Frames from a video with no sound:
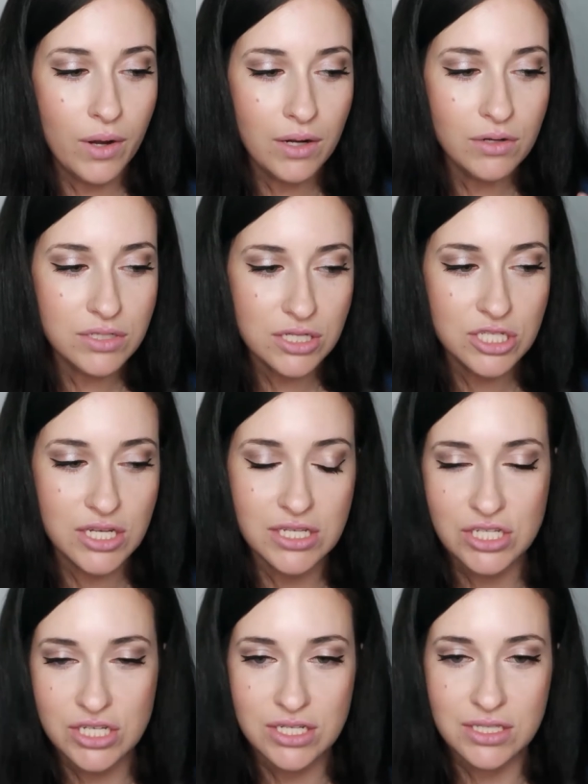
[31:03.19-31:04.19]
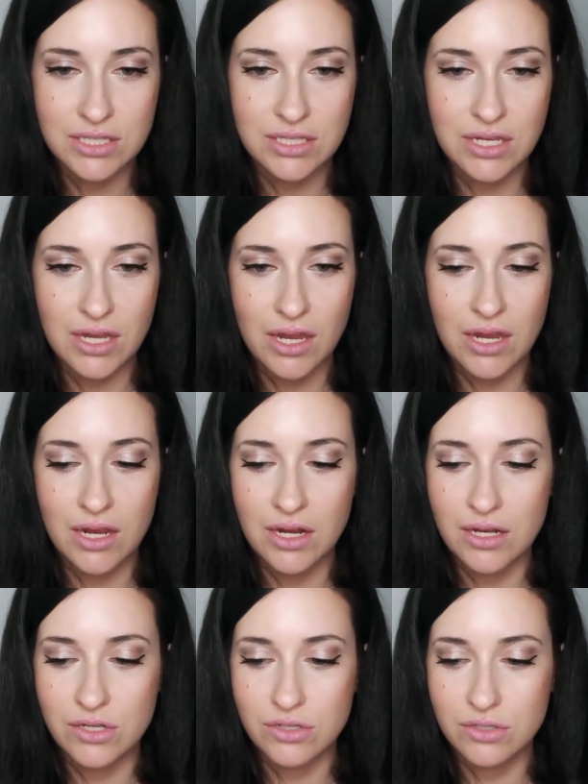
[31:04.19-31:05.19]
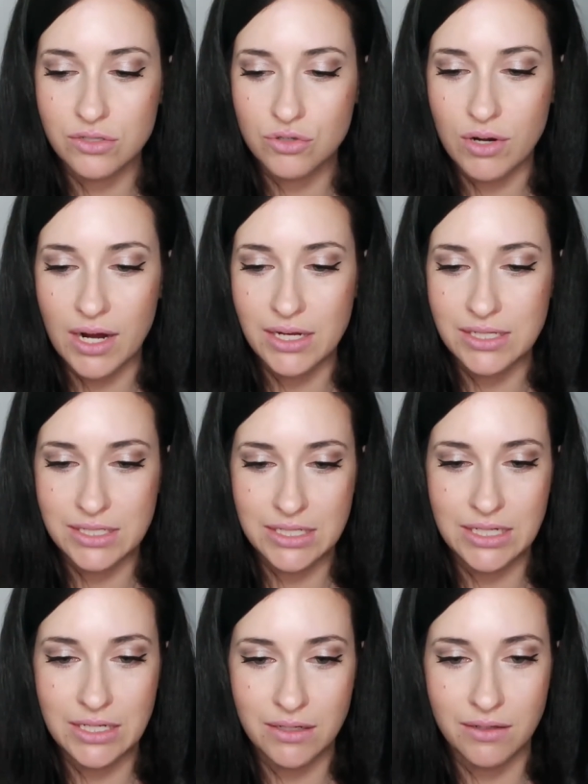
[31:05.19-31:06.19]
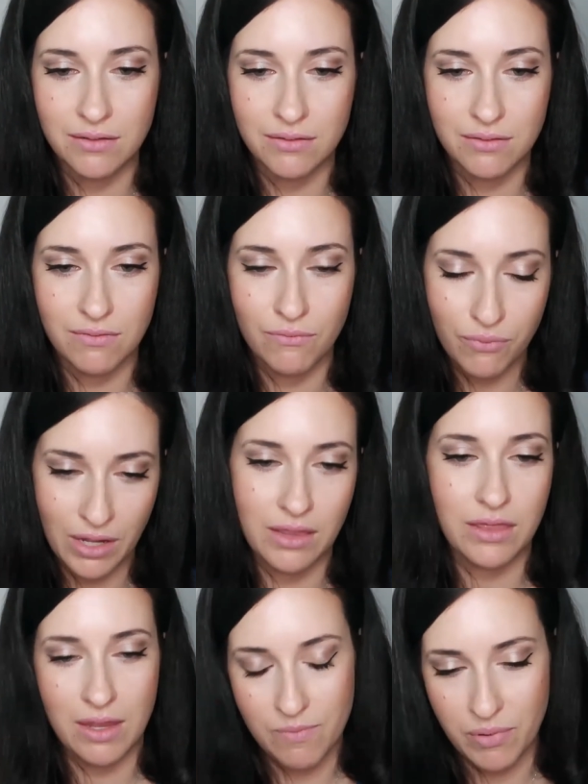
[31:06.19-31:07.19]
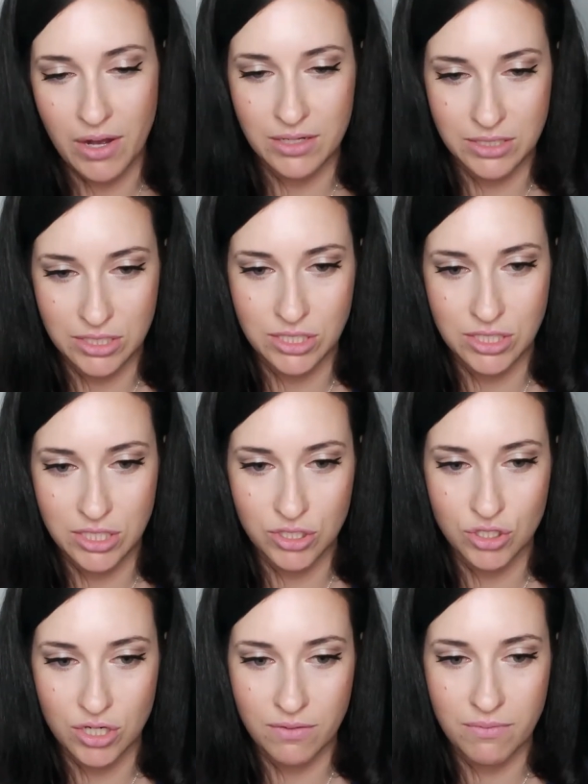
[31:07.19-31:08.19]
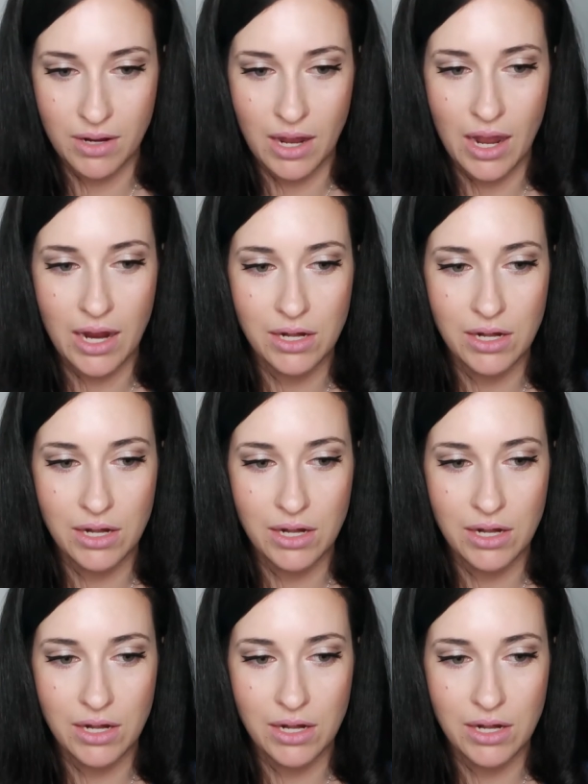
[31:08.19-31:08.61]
What are your suggestions in trying to deal with imposter syndrome?